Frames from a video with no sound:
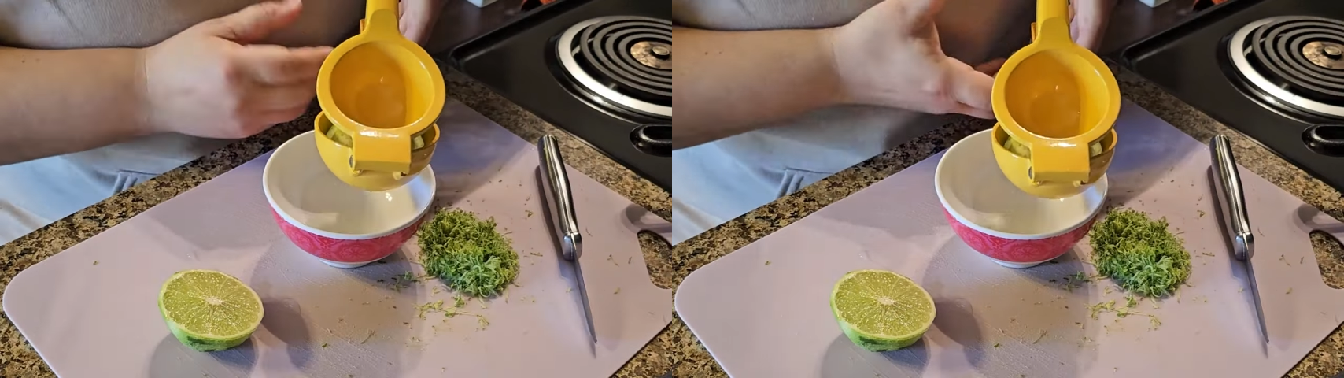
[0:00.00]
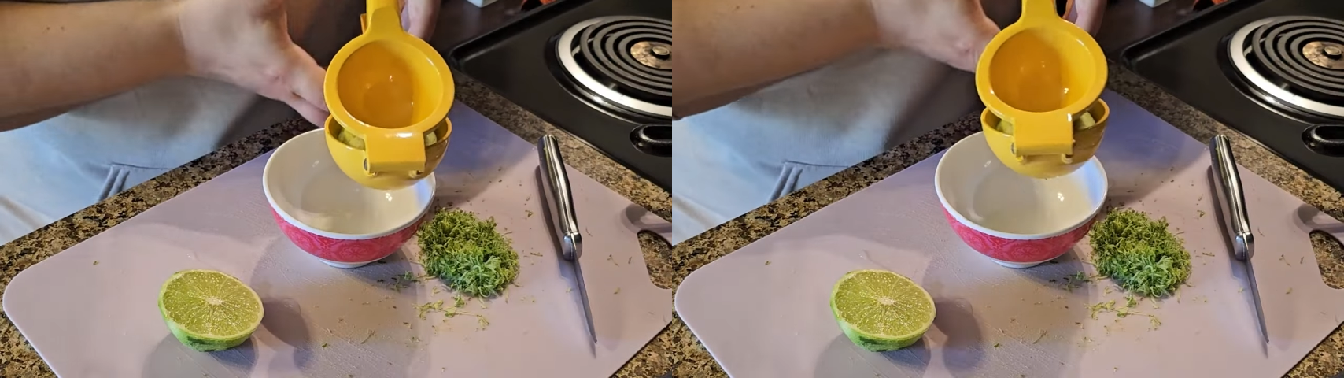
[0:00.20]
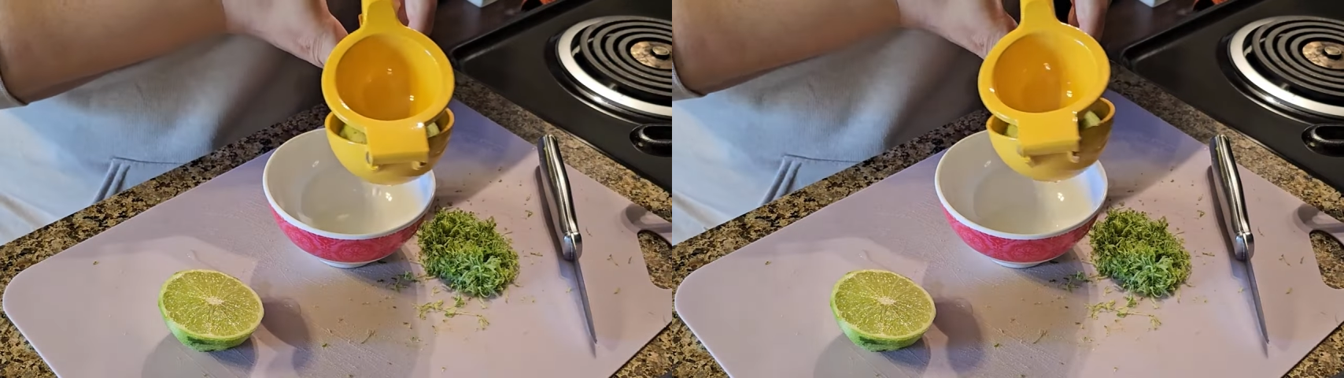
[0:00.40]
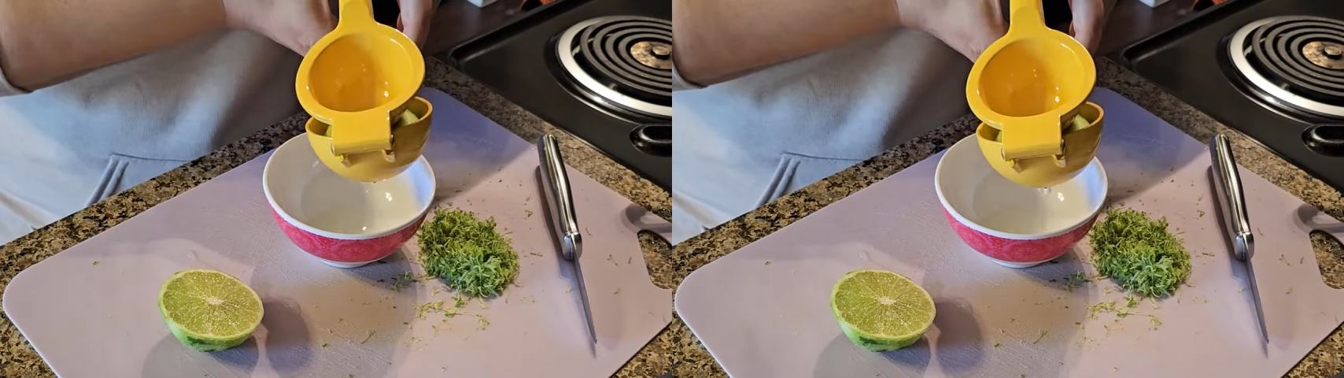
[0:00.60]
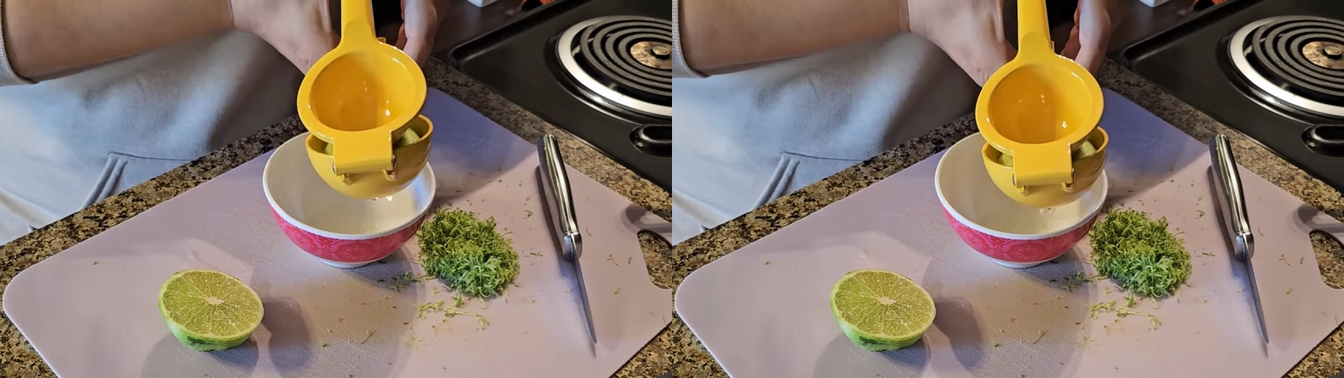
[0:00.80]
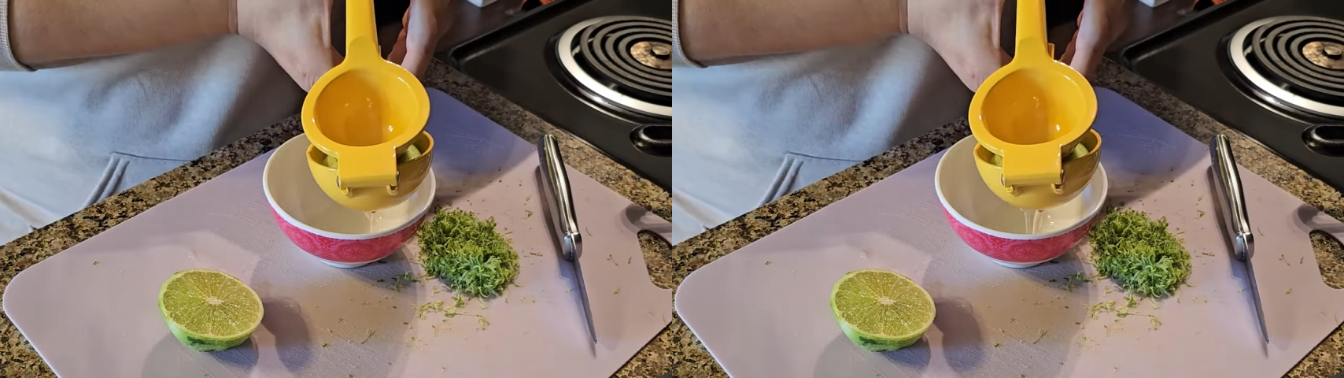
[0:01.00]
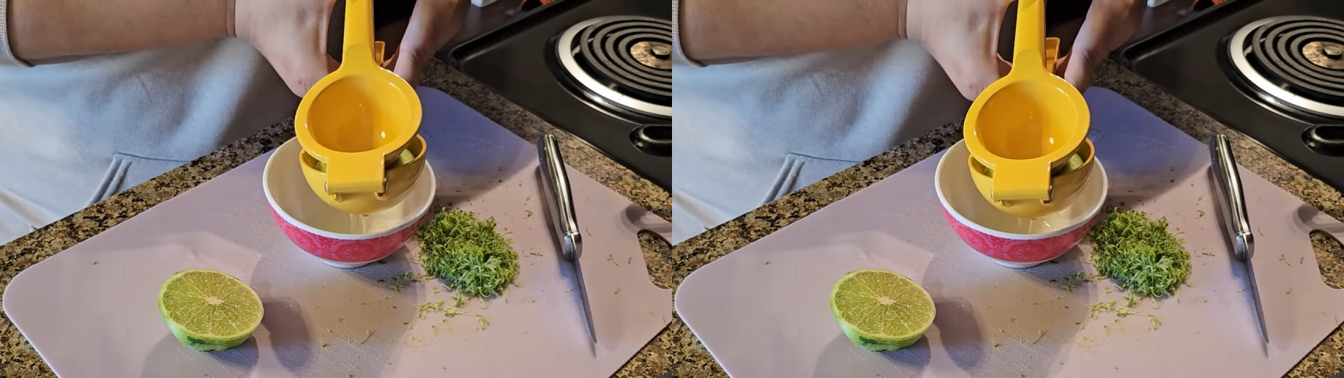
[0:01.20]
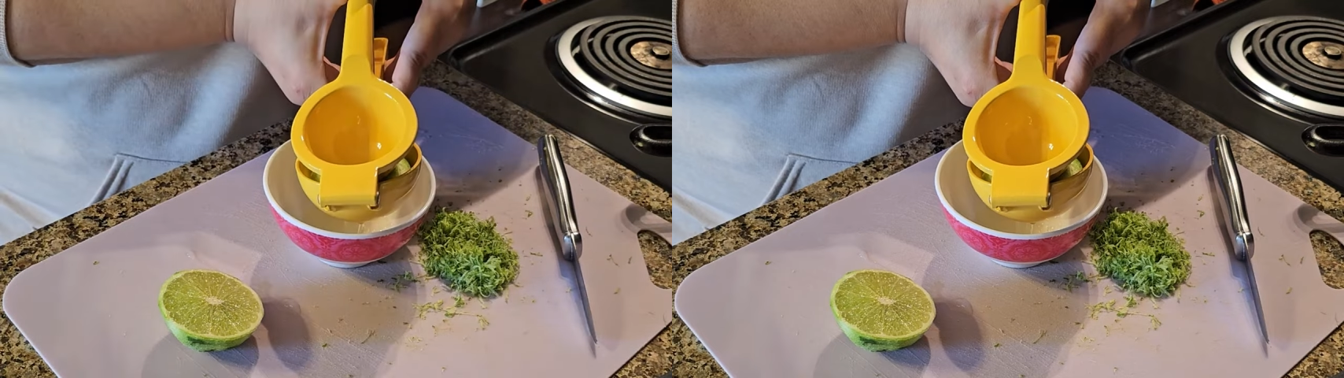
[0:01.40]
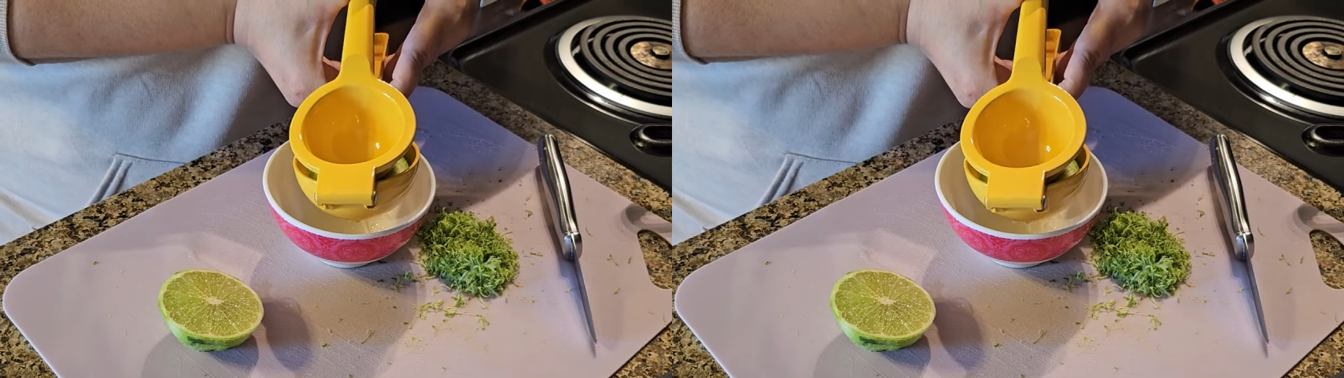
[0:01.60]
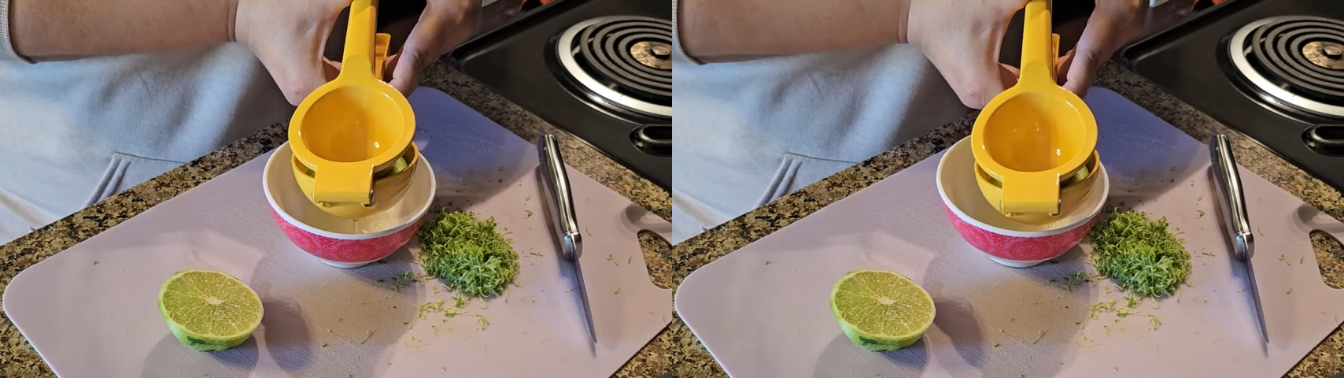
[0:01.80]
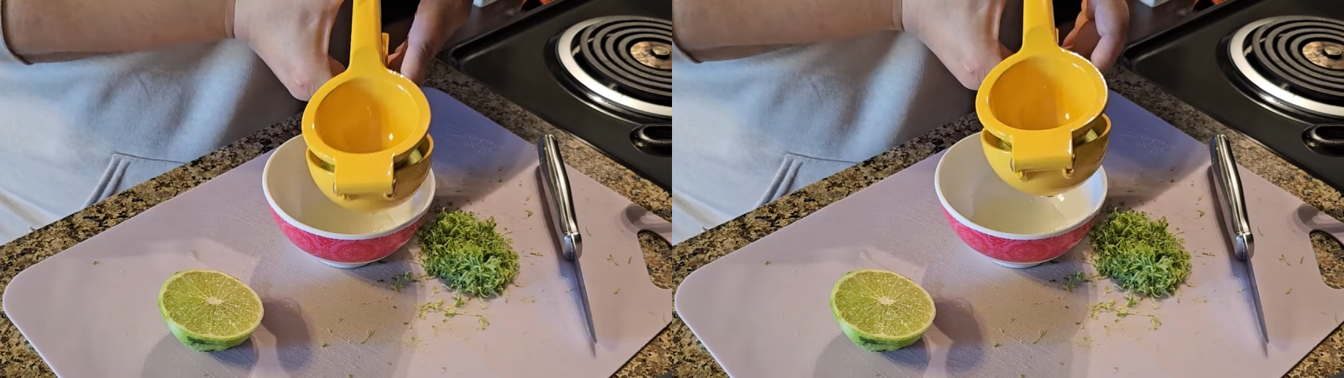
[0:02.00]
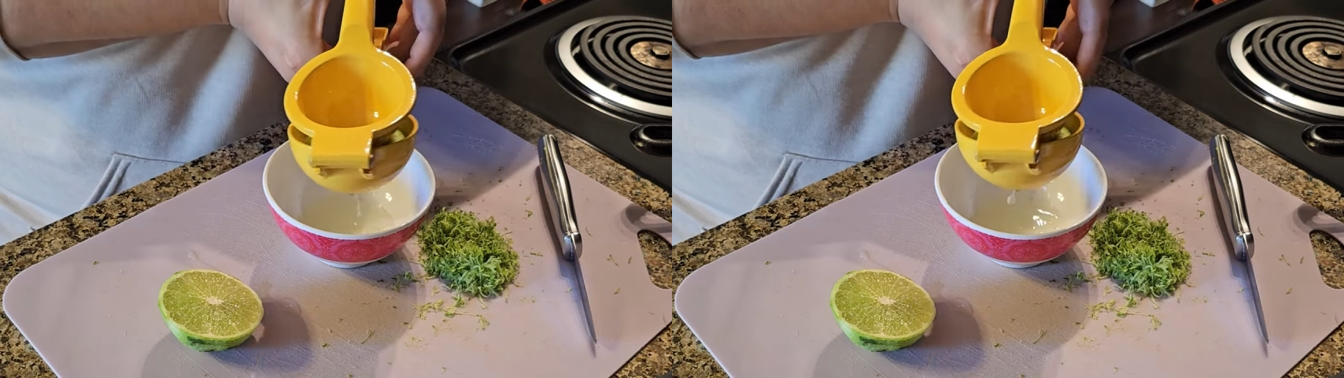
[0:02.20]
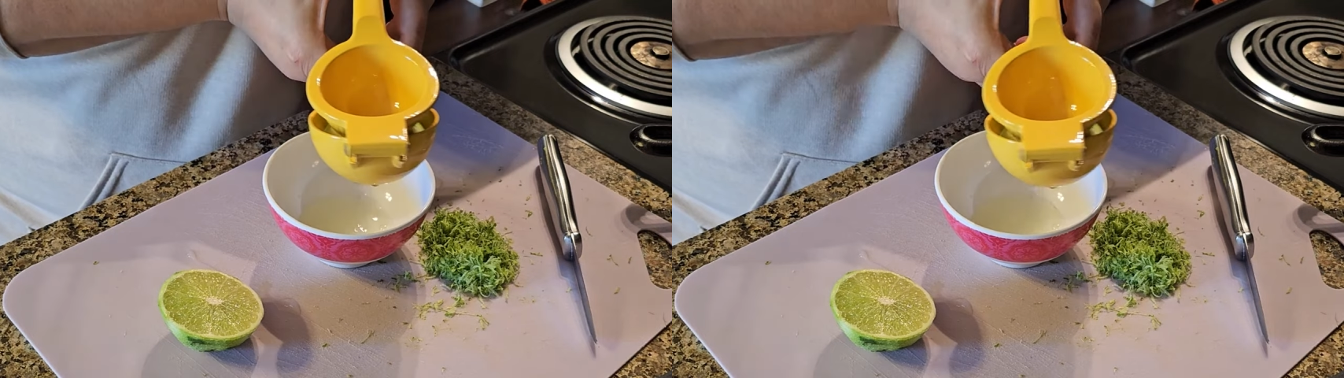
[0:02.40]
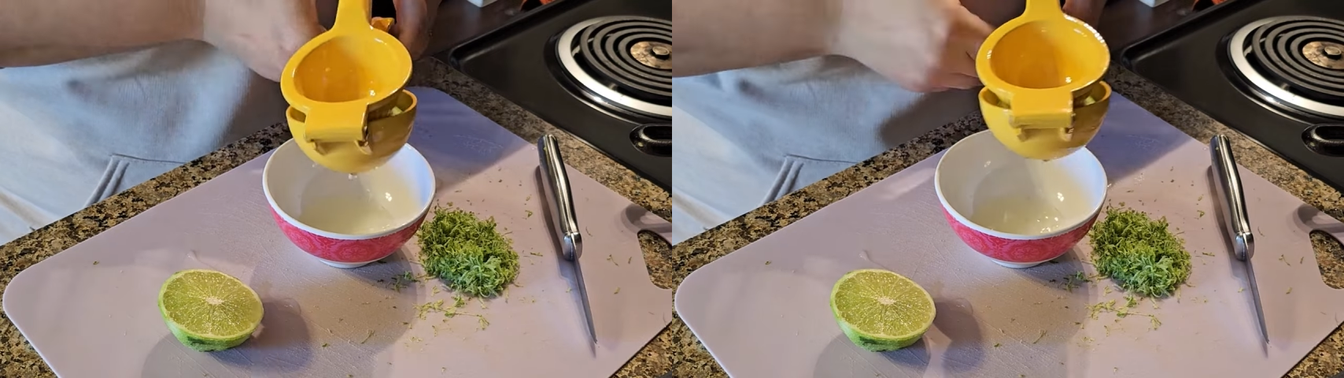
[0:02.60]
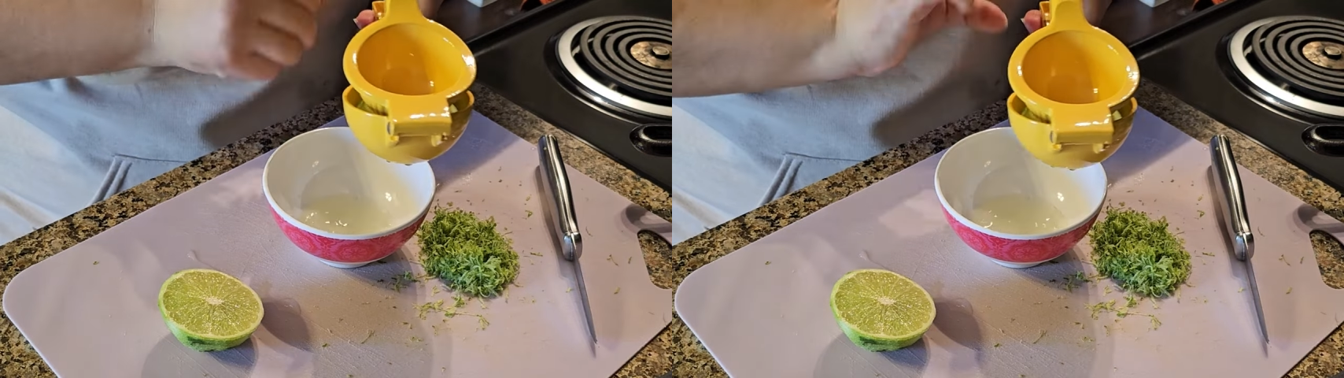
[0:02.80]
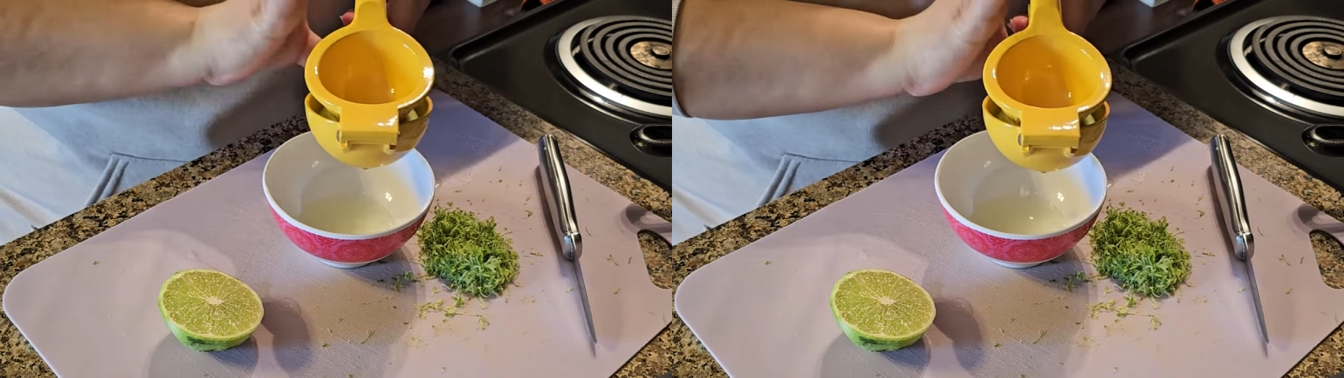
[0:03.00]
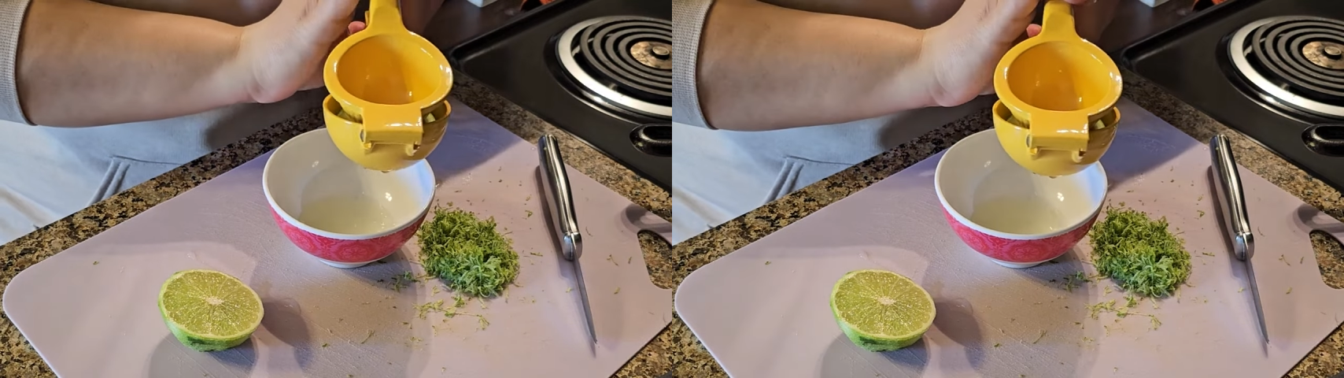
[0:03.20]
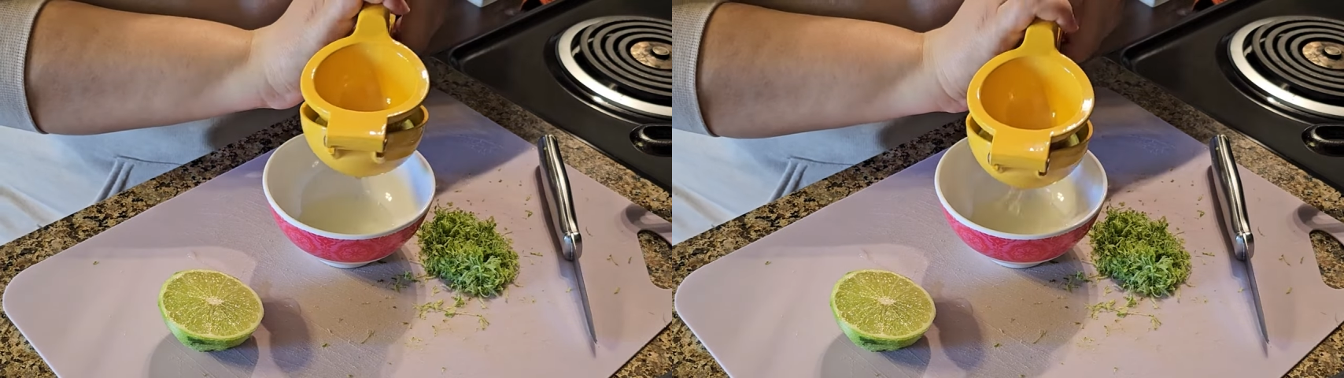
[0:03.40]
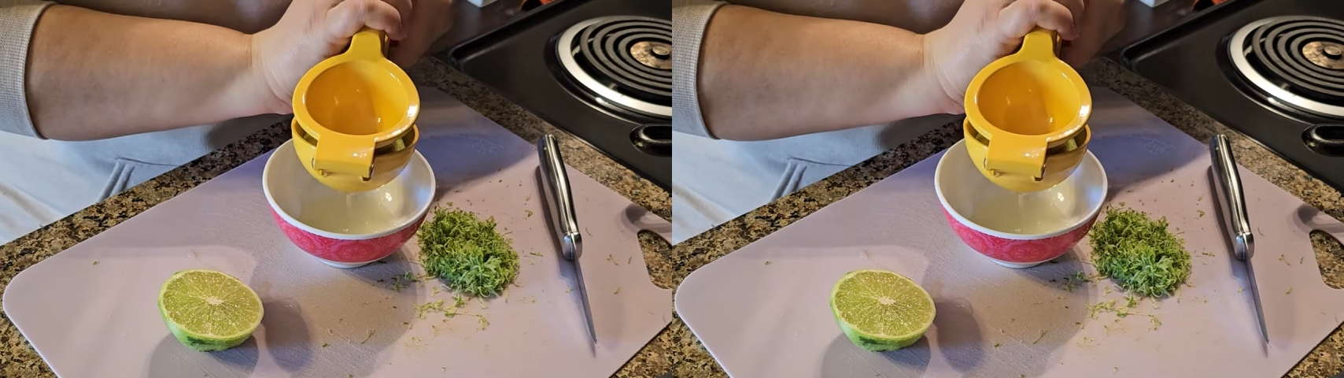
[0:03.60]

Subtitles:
[unreadable: no face in view]